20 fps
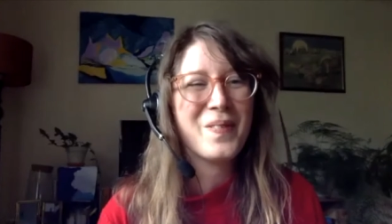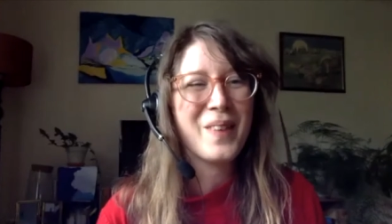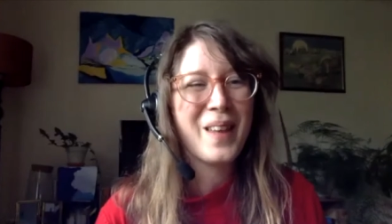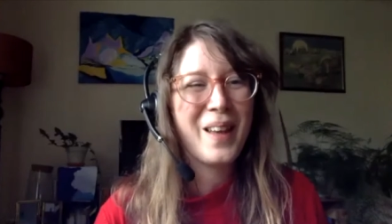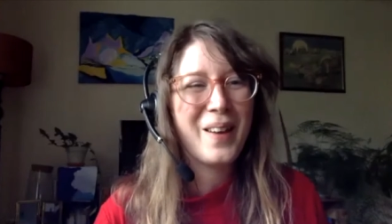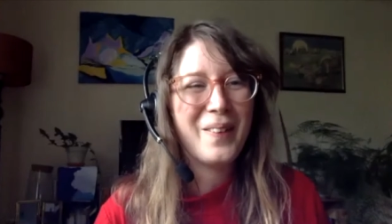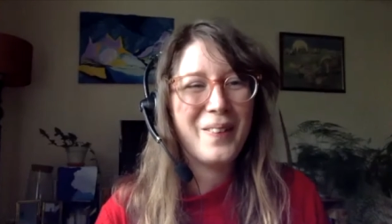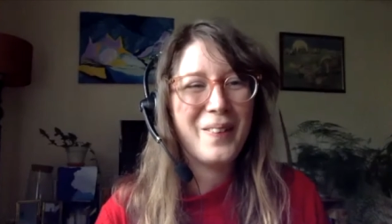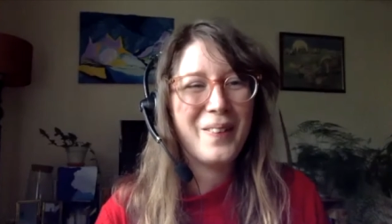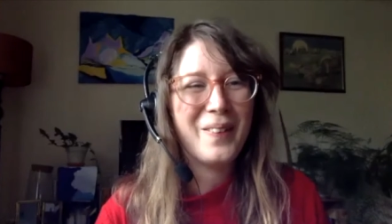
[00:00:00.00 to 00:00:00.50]

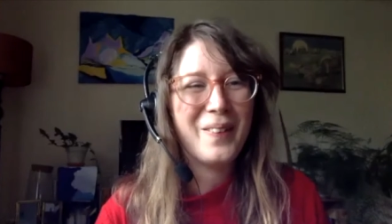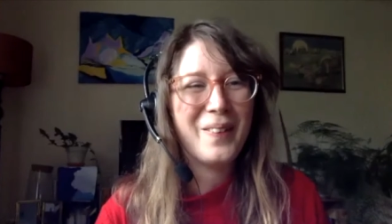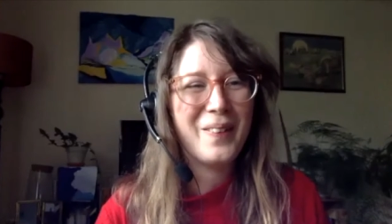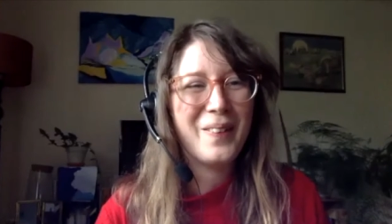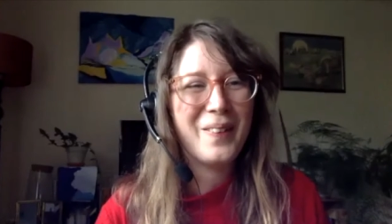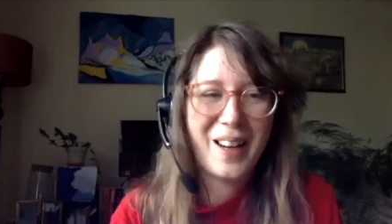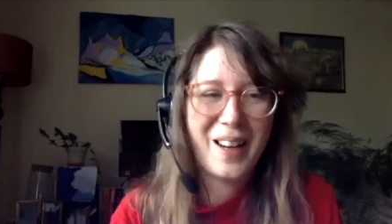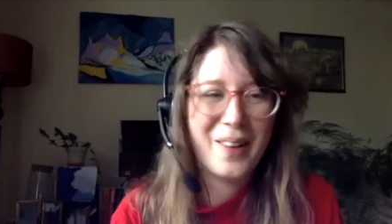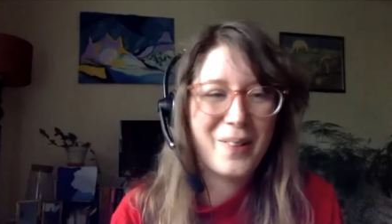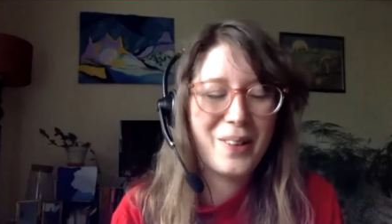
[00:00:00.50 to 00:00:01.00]
which
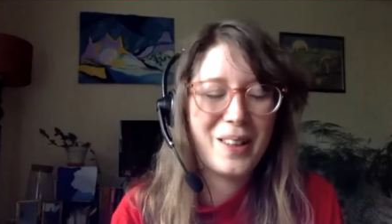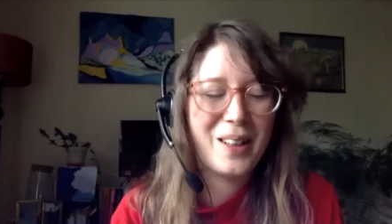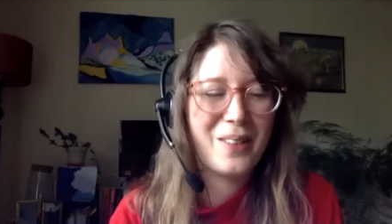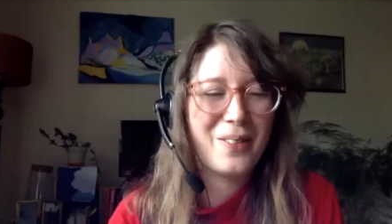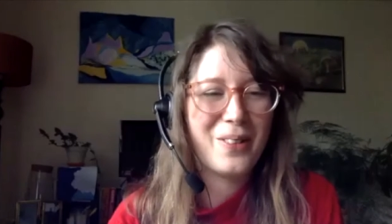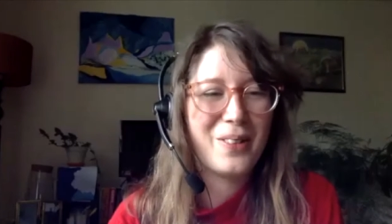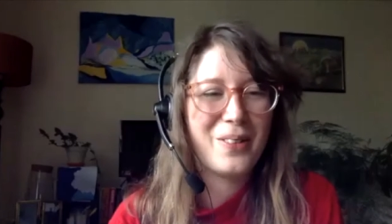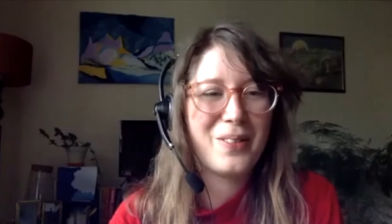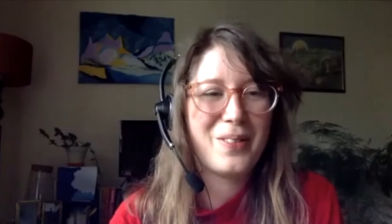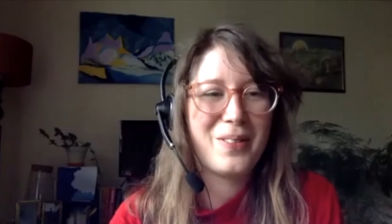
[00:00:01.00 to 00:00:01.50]
yeah, I would
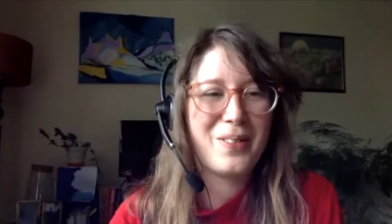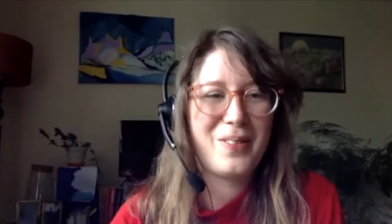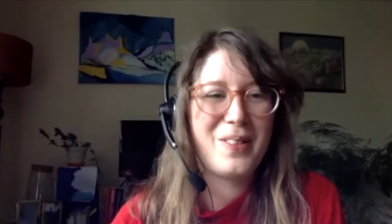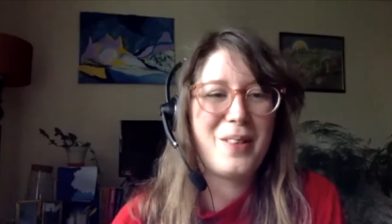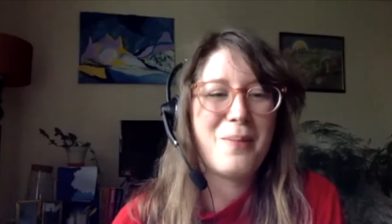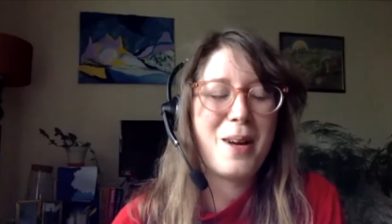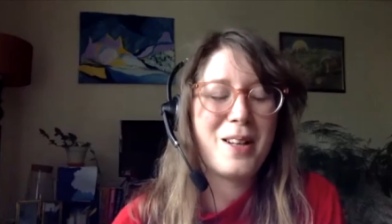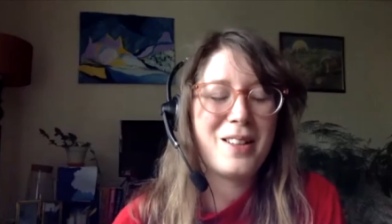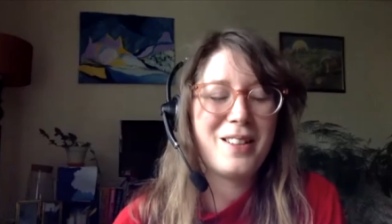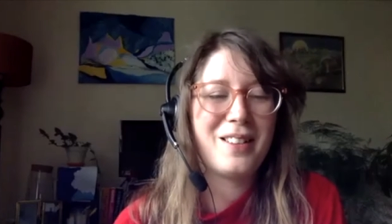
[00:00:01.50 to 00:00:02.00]
never have
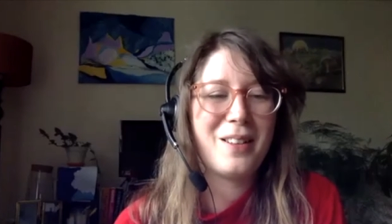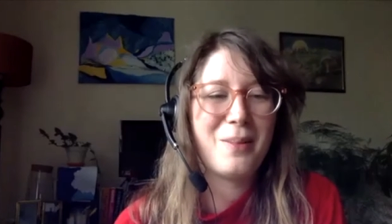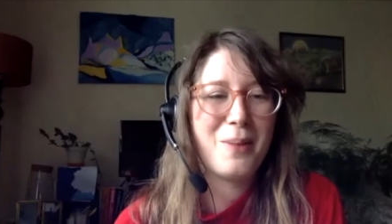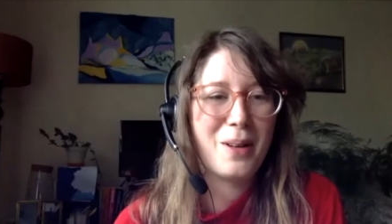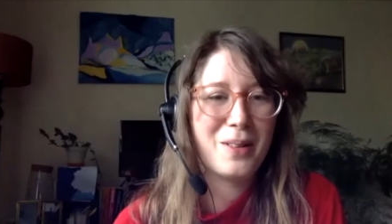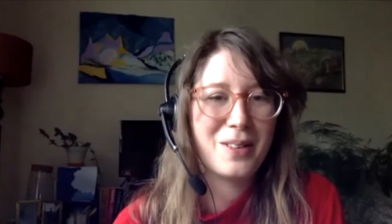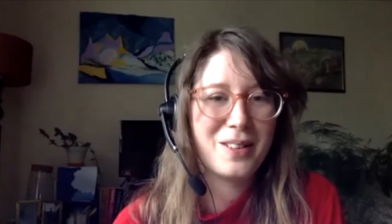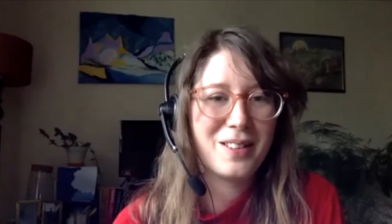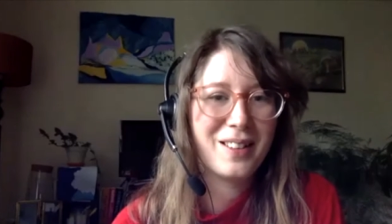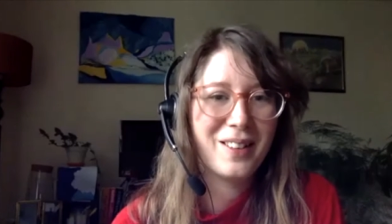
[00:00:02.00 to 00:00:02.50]
imagined I'd be
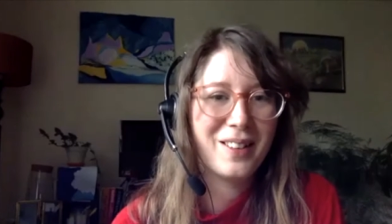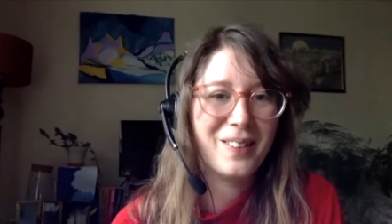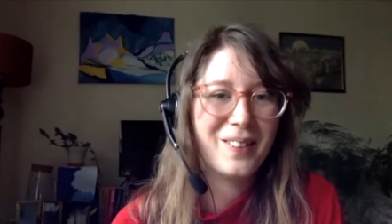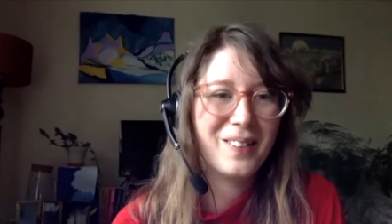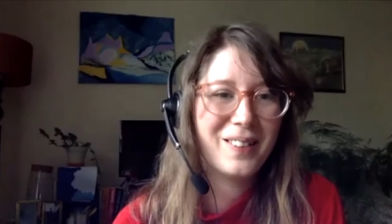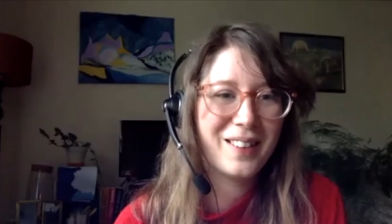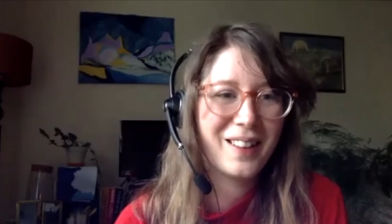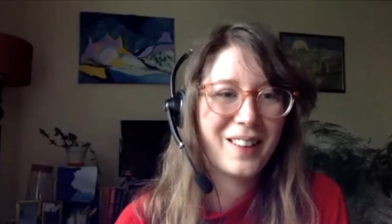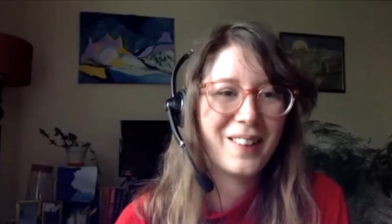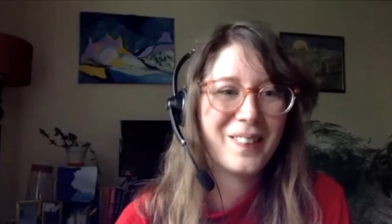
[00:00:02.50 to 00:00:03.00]
able to do.
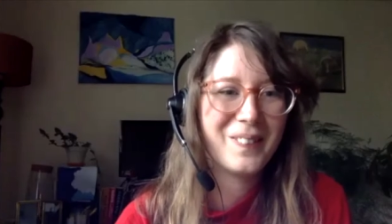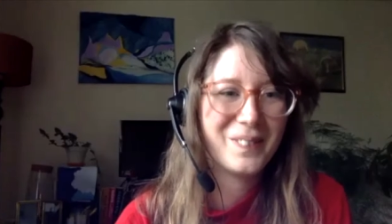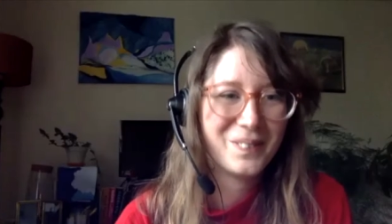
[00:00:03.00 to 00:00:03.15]
So,